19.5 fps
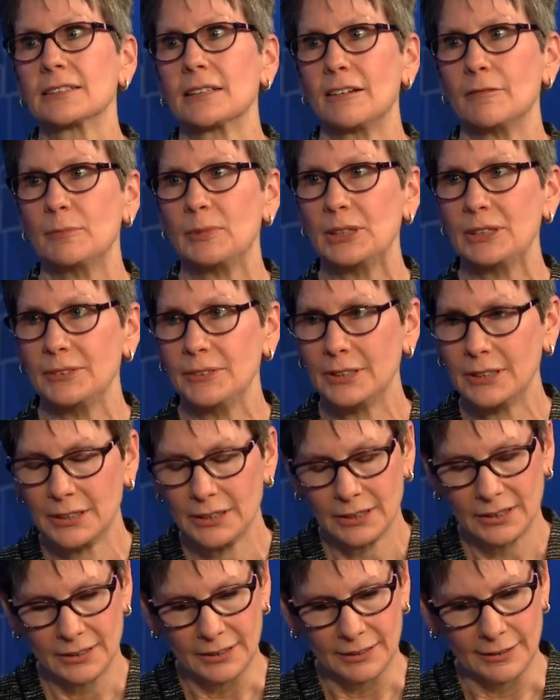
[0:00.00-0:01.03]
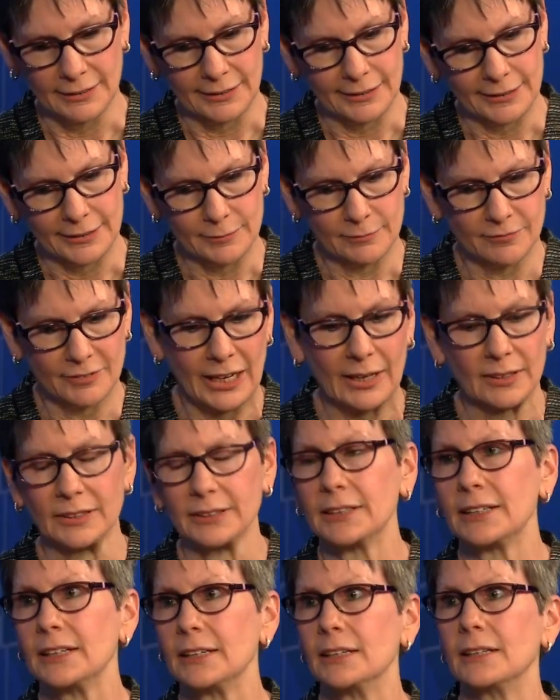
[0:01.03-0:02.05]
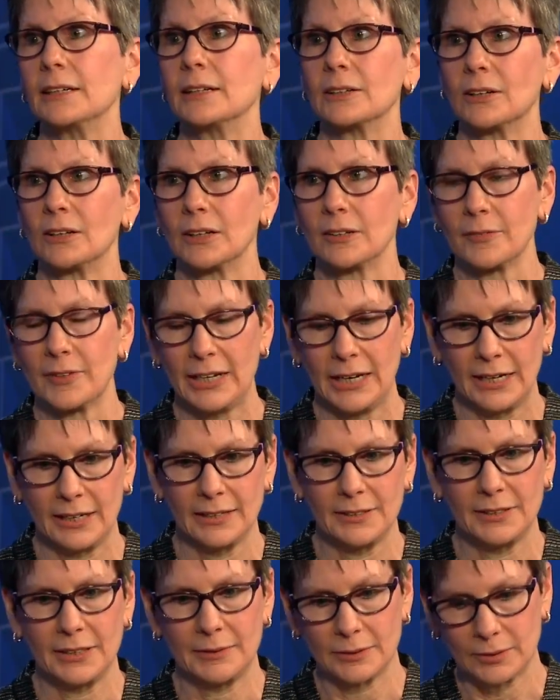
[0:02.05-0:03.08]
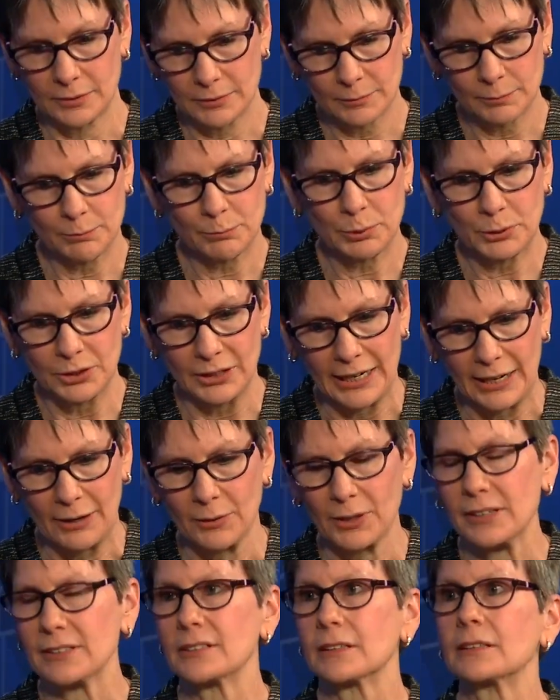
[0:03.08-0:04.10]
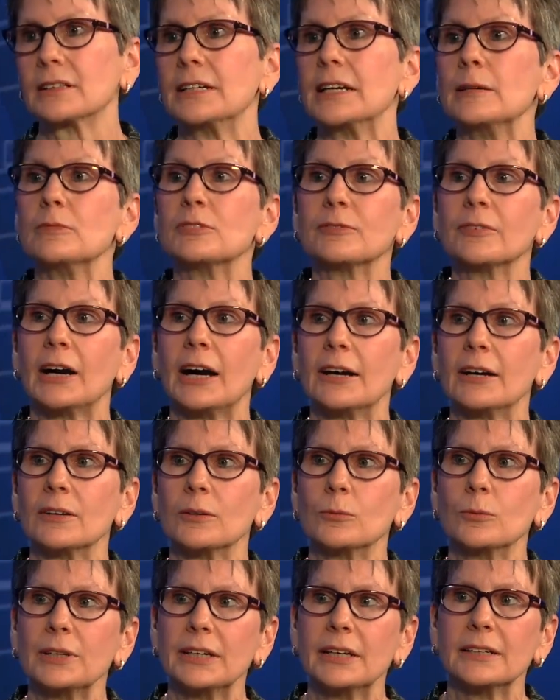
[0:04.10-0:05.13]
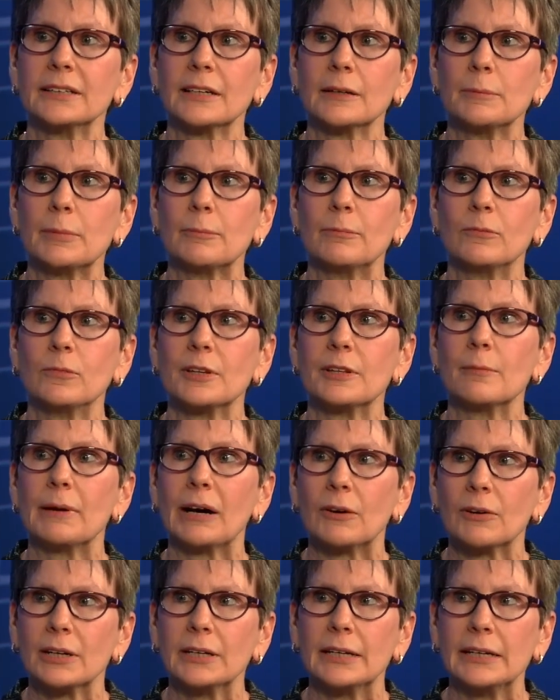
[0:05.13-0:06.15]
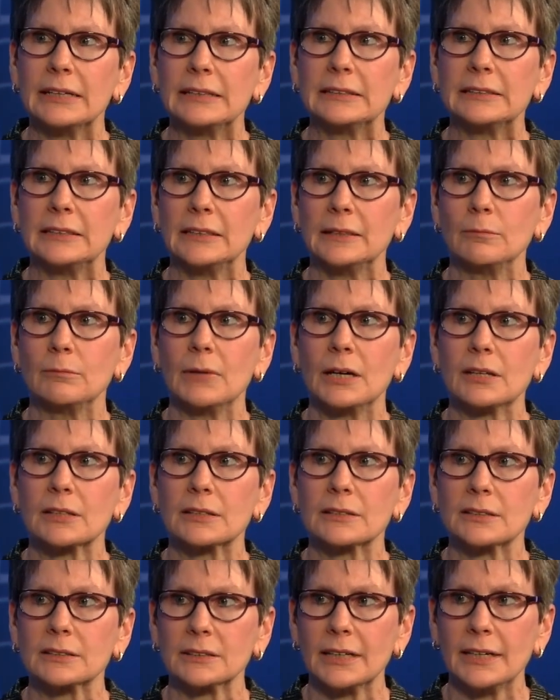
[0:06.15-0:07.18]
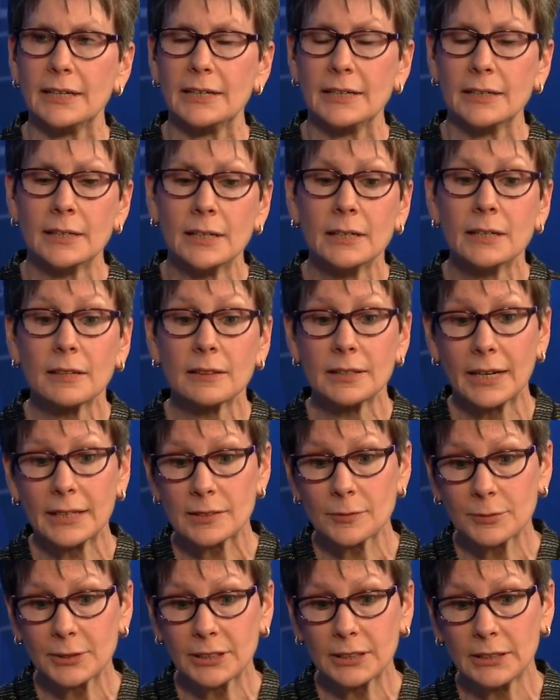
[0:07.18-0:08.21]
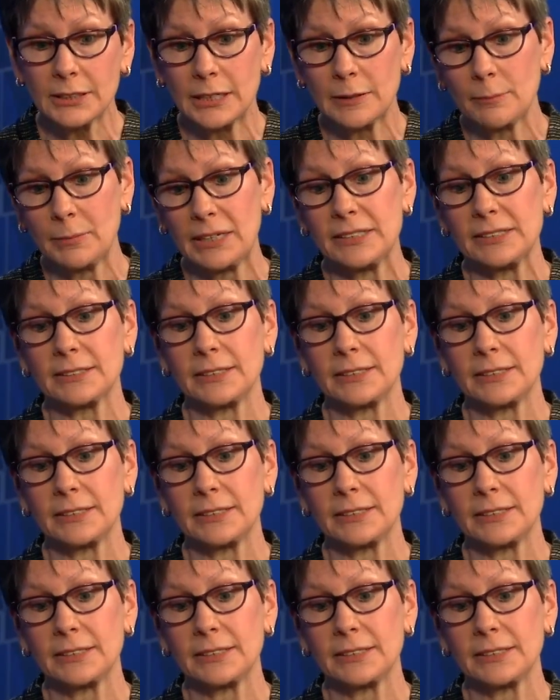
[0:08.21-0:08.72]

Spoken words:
have been validated and all of that, and then put out as a claims file, we end up with about an 18-month delay. That's for the claim-based